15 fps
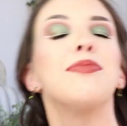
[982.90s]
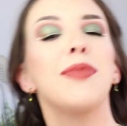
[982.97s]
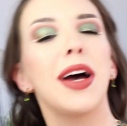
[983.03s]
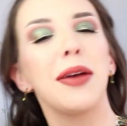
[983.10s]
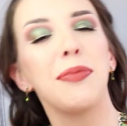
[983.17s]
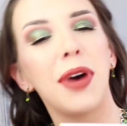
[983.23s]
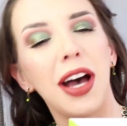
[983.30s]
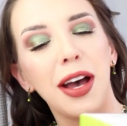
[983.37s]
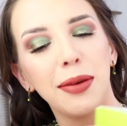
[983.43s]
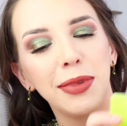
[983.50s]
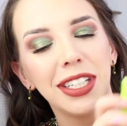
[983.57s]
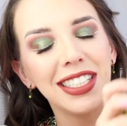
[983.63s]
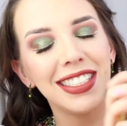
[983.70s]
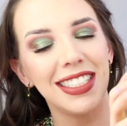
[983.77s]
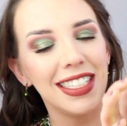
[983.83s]
my mom
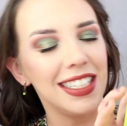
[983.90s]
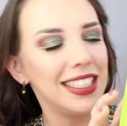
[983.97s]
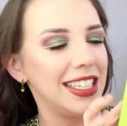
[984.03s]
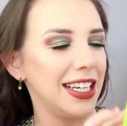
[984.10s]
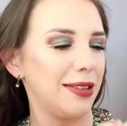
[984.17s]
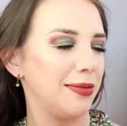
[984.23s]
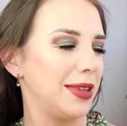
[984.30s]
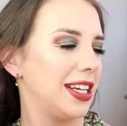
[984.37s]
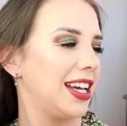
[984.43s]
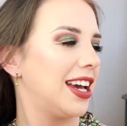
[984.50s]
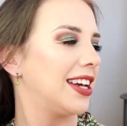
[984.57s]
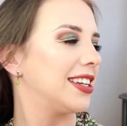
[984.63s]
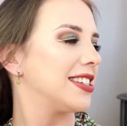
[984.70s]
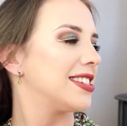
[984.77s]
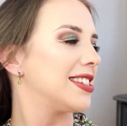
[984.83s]
did get me
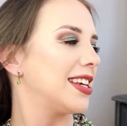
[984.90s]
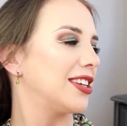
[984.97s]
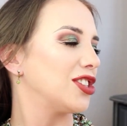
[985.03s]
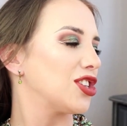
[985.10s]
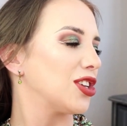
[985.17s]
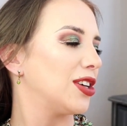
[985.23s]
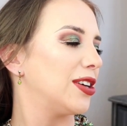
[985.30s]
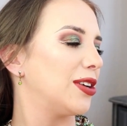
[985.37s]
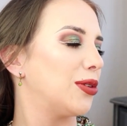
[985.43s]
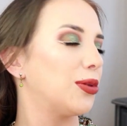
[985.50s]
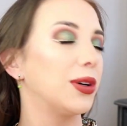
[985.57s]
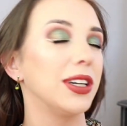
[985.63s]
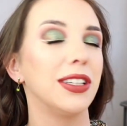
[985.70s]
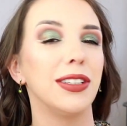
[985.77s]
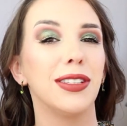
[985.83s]
an Essentia
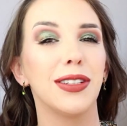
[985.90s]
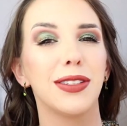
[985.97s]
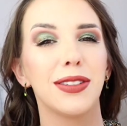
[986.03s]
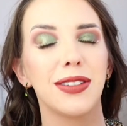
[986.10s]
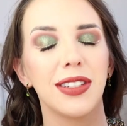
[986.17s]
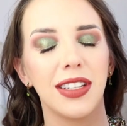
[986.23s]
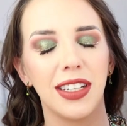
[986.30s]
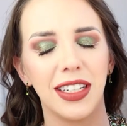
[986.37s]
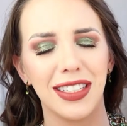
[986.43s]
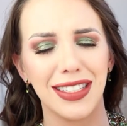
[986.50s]
Oils, an